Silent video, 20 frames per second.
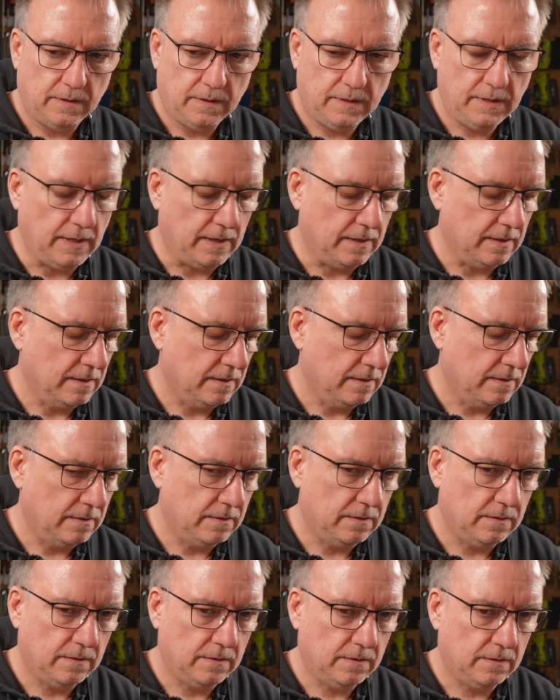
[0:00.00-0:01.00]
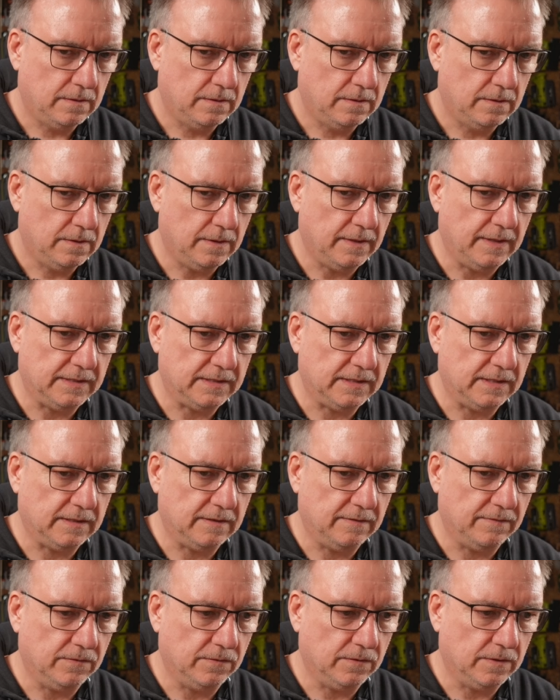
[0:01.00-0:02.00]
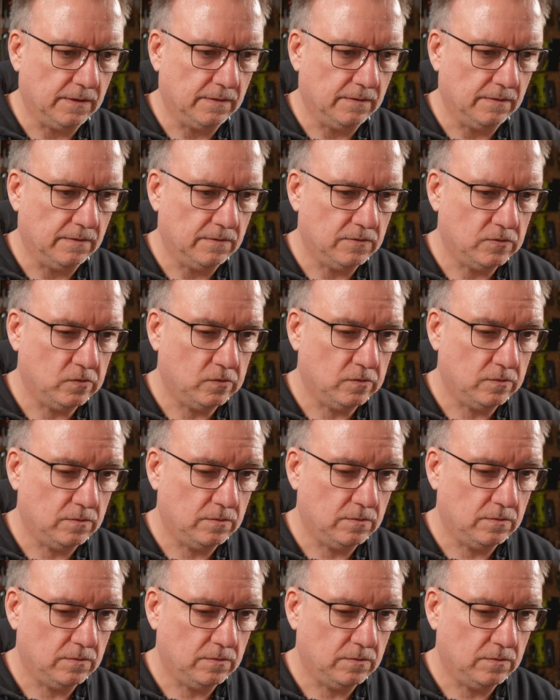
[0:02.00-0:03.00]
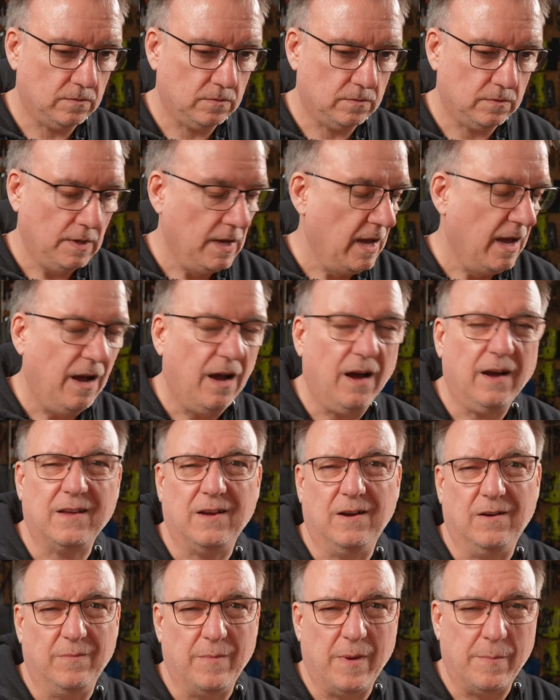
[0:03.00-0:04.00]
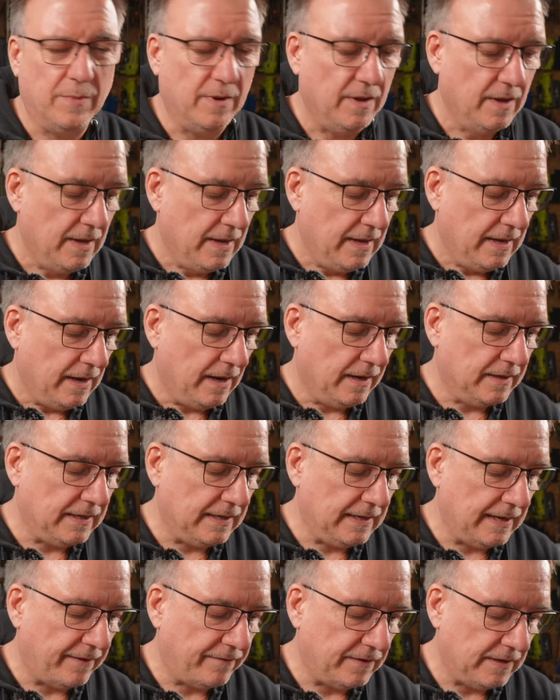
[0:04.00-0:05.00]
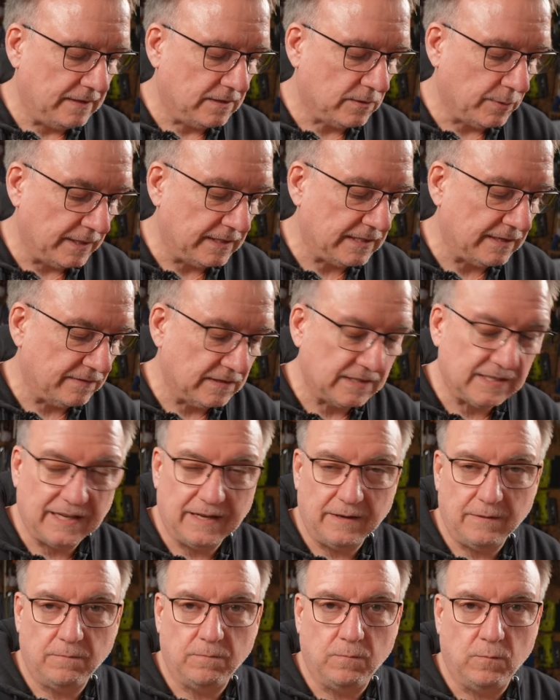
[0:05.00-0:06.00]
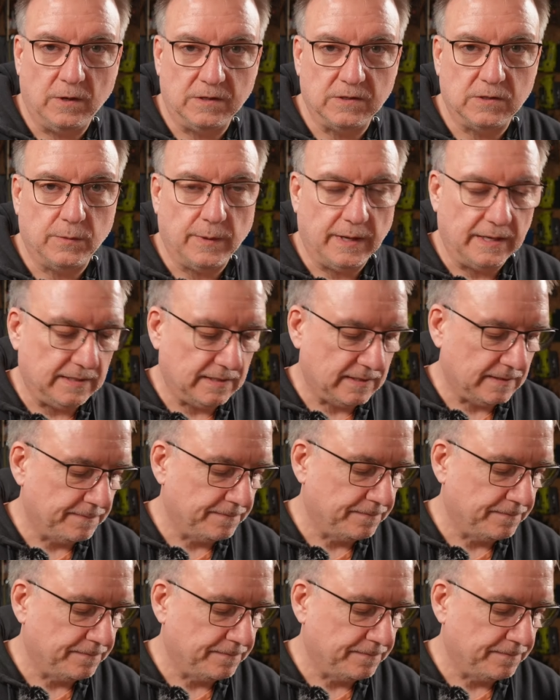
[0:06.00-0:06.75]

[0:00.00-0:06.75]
Yeah. No, that's 64K. I can't remember. I didn't have any 27C128s,